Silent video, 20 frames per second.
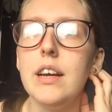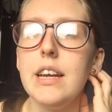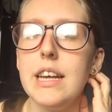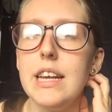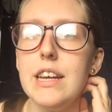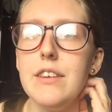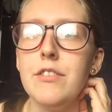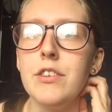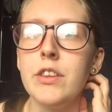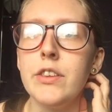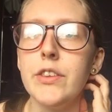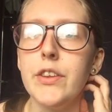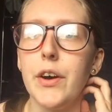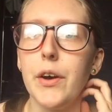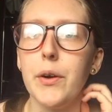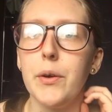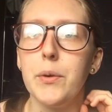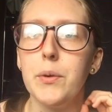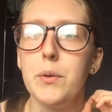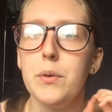even
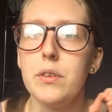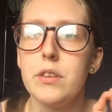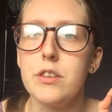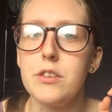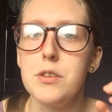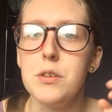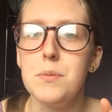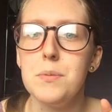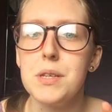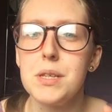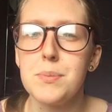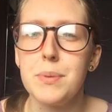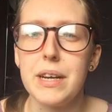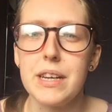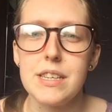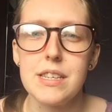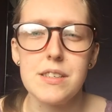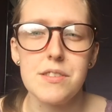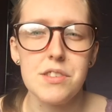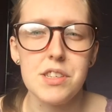though the two
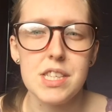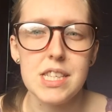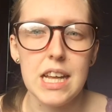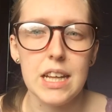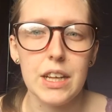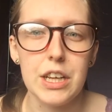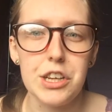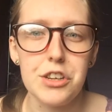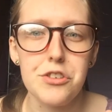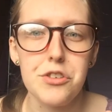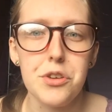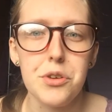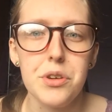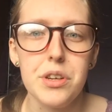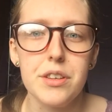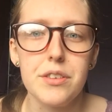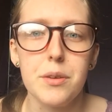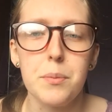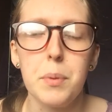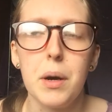perspectives are set like 2
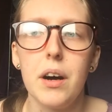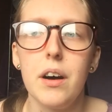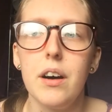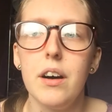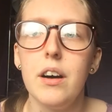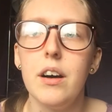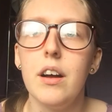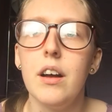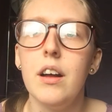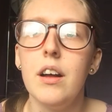years apart,